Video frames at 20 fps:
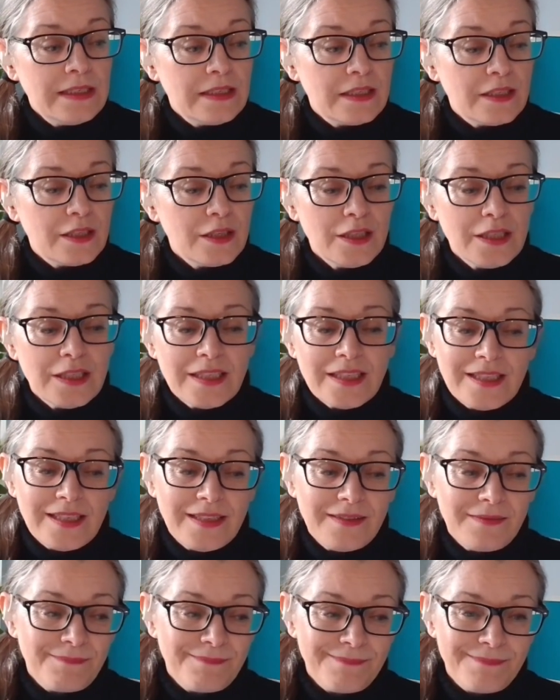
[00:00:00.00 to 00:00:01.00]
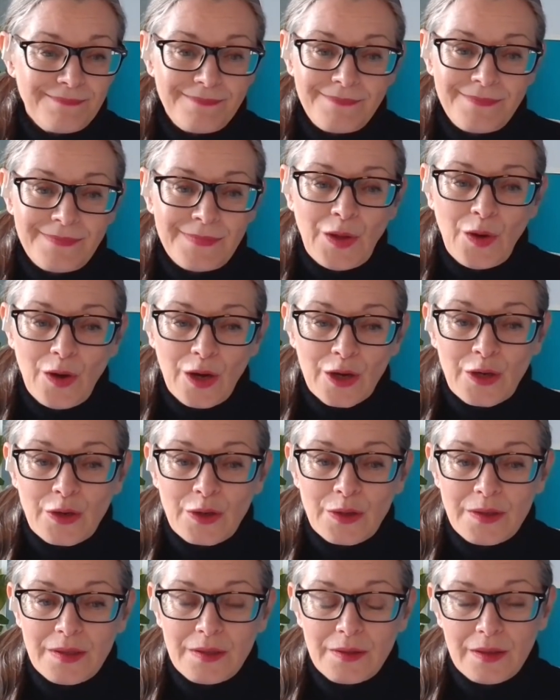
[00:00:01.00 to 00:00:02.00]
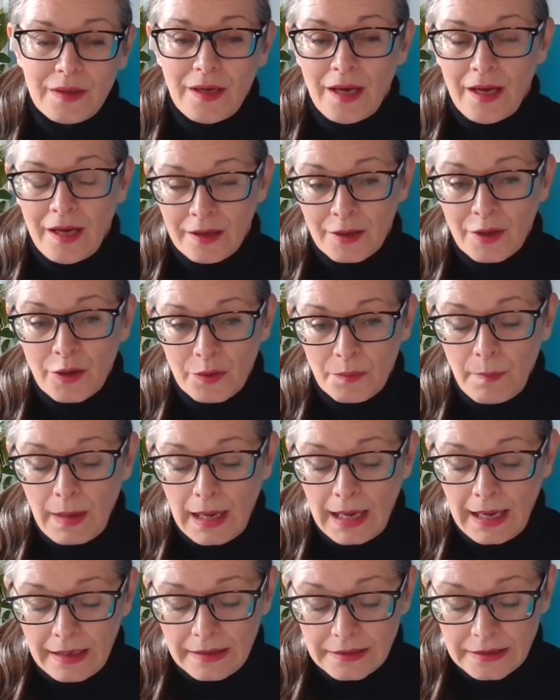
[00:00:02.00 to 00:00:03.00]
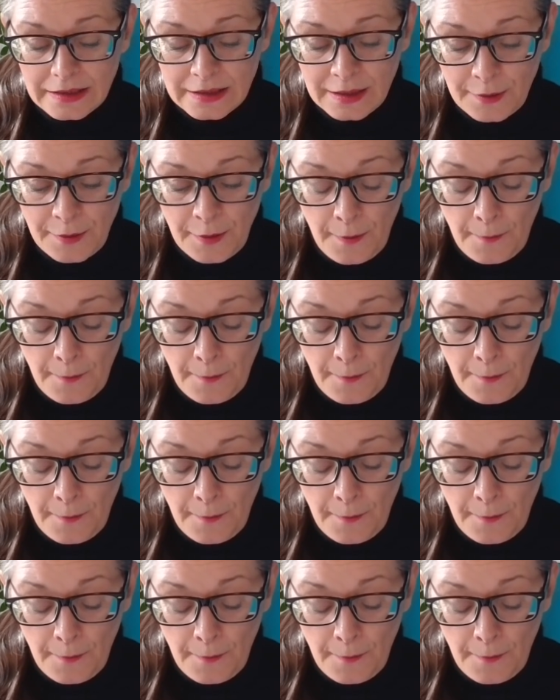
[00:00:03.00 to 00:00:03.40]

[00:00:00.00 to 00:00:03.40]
It's just not a good match.